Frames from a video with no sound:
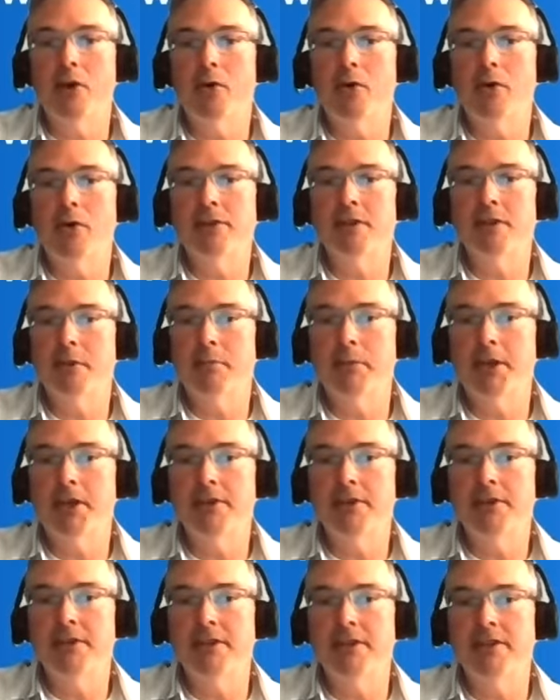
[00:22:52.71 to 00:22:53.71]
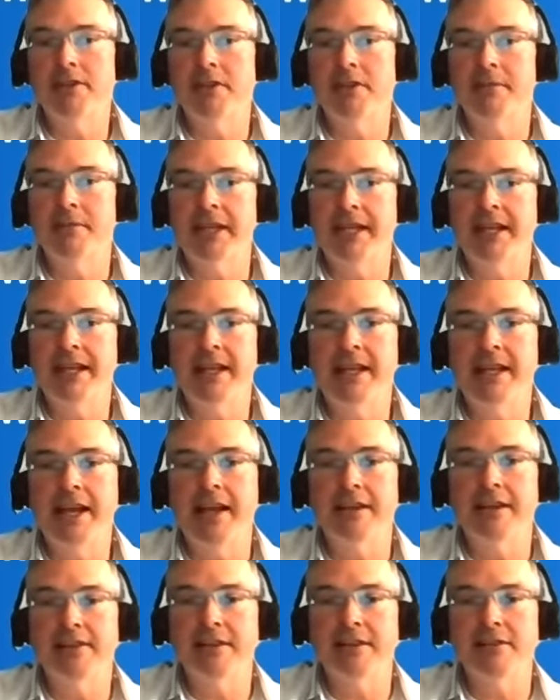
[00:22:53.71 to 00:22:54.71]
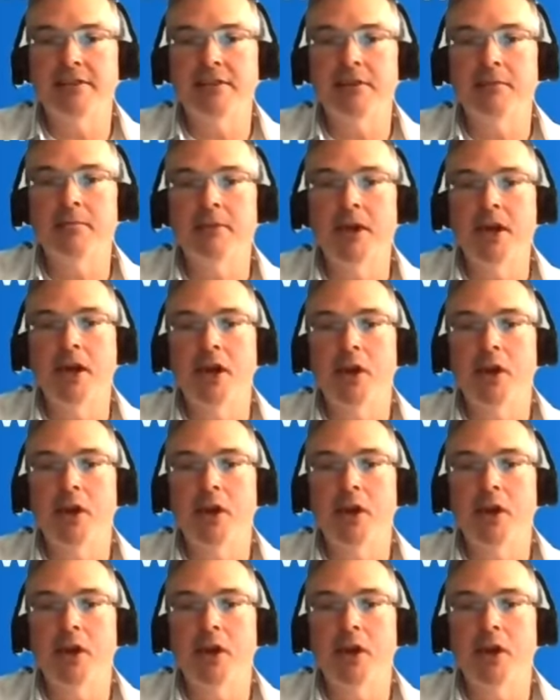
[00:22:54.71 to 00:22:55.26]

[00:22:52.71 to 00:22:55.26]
Courts and Appeals System, the ECAS system,